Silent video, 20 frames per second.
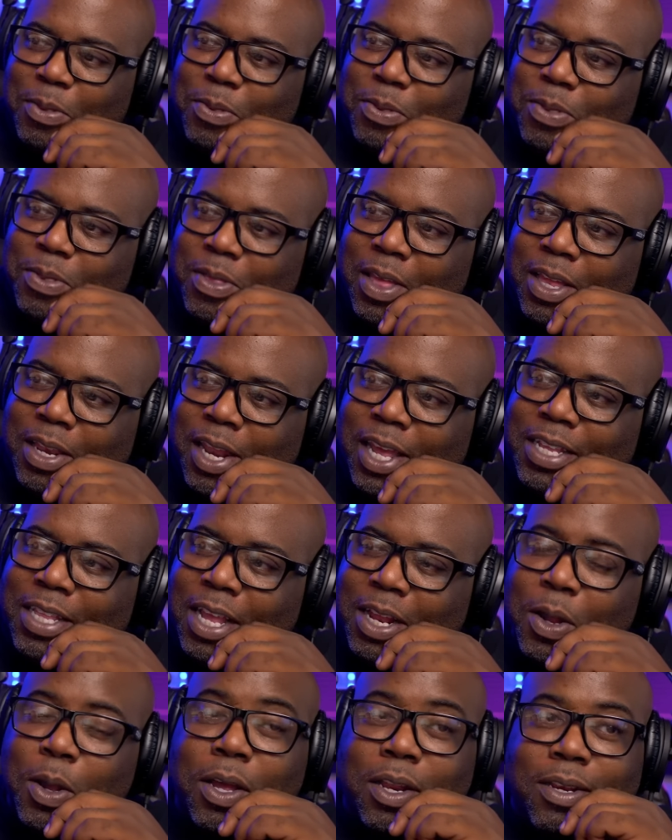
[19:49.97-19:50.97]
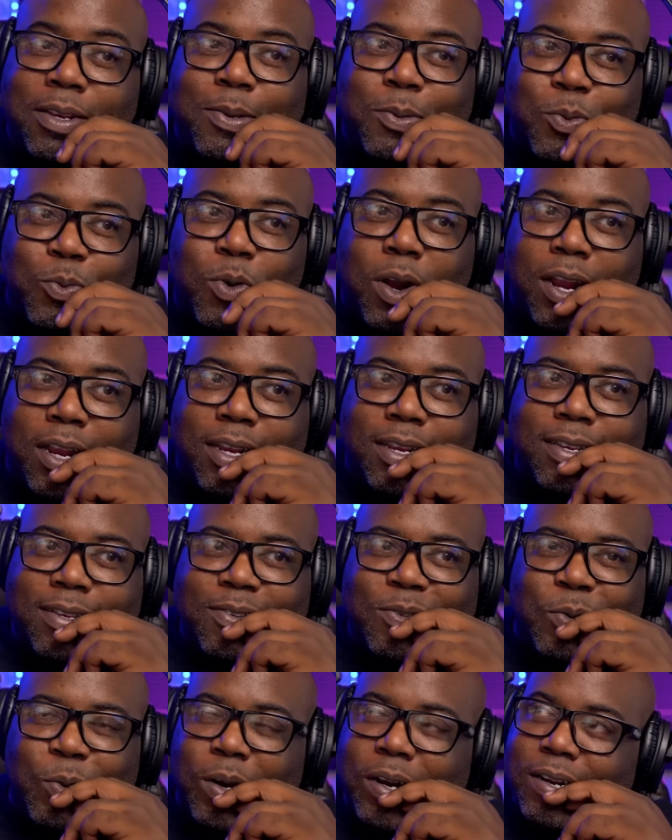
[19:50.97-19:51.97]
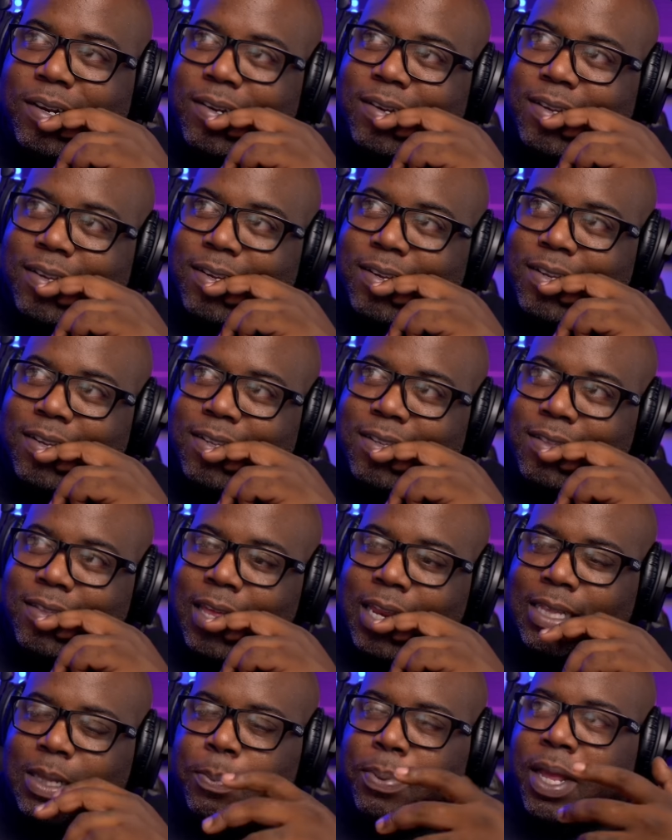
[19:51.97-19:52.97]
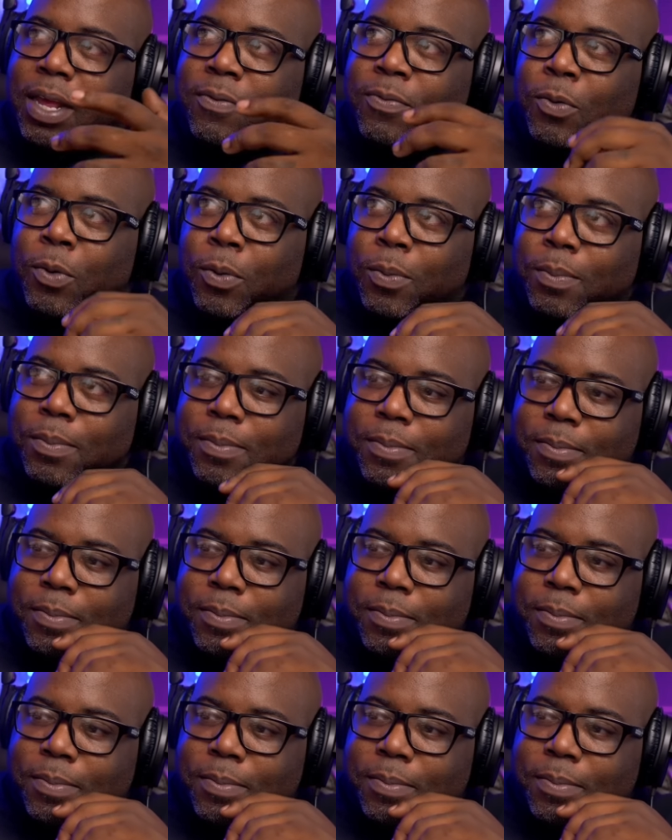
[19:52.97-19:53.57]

like that guy. Right, right. They like the platform.